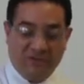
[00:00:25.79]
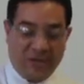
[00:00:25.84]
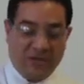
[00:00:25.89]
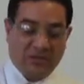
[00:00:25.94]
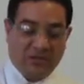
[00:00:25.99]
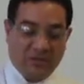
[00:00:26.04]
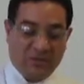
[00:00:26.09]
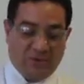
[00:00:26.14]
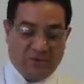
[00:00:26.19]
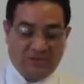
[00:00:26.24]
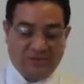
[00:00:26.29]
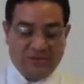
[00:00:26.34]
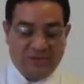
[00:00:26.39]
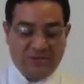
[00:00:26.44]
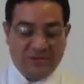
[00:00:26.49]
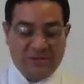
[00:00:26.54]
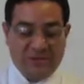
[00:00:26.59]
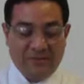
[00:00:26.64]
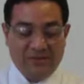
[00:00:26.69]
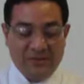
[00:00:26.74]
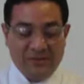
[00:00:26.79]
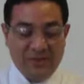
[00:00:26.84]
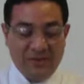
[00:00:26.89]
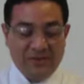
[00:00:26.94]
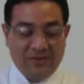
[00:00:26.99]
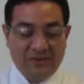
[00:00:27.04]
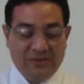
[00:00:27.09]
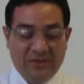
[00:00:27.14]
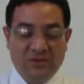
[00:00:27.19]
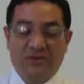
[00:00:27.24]
Actually, we're reversed now.
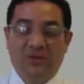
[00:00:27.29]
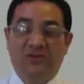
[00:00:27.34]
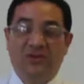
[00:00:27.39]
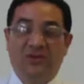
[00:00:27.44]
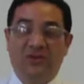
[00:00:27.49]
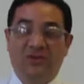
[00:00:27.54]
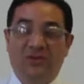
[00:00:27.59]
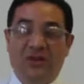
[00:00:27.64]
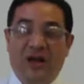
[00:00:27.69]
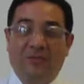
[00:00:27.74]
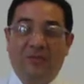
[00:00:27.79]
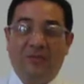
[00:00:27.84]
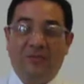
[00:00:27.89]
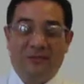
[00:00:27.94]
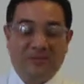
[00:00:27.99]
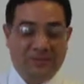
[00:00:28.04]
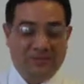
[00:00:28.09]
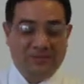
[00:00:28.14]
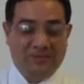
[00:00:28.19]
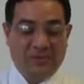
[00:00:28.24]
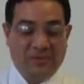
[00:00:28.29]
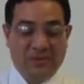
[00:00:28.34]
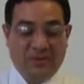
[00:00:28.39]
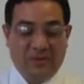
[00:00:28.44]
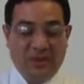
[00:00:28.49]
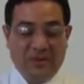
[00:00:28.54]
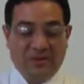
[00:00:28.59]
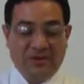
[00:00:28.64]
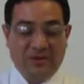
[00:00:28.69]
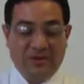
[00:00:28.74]
So this would be the tropics
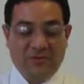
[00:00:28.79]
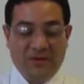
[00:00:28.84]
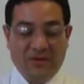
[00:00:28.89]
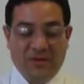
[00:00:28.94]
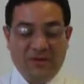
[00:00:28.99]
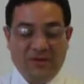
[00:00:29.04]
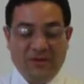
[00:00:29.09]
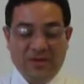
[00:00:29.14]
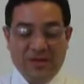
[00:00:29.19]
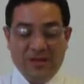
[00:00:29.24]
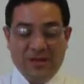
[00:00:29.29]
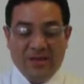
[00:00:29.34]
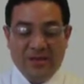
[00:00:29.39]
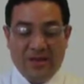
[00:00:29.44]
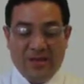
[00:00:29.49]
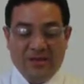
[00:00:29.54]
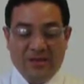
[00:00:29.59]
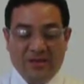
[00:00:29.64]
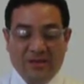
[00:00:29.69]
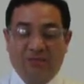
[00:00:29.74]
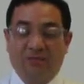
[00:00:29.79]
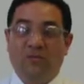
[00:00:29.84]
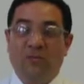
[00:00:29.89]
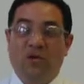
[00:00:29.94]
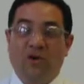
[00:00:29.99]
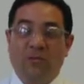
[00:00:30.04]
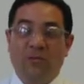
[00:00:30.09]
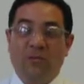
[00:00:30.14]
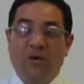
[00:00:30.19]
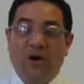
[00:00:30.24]
along the equator, and the
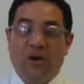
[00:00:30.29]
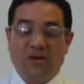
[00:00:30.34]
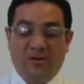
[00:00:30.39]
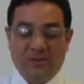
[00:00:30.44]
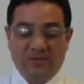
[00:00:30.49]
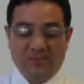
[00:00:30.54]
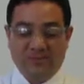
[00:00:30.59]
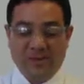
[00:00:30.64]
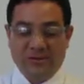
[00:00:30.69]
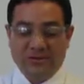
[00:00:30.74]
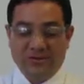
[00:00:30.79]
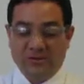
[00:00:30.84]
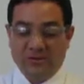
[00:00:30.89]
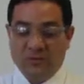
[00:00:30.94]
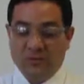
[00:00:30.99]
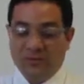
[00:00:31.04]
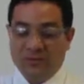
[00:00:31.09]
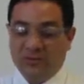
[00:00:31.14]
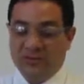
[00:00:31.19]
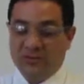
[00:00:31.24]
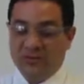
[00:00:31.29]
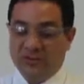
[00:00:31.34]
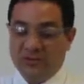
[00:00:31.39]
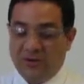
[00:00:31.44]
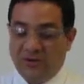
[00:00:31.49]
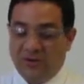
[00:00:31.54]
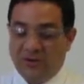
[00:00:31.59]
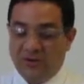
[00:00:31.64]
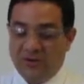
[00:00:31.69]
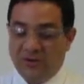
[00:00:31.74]
warm water makes its way through the
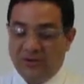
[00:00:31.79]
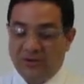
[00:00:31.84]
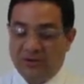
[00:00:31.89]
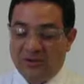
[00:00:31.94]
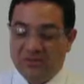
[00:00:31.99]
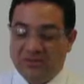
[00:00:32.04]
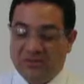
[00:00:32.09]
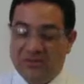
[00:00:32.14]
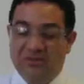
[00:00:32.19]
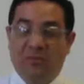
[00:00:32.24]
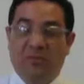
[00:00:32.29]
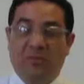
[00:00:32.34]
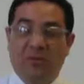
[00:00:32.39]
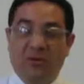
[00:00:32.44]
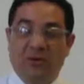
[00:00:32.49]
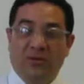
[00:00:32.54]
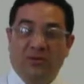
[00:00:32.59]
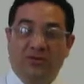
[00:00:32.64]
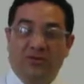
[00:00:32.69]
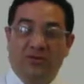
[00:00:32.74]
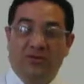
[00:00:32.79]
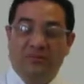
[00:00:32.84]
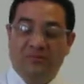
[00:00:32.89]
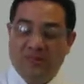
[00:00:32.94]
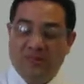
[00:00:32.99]
surface to the poles.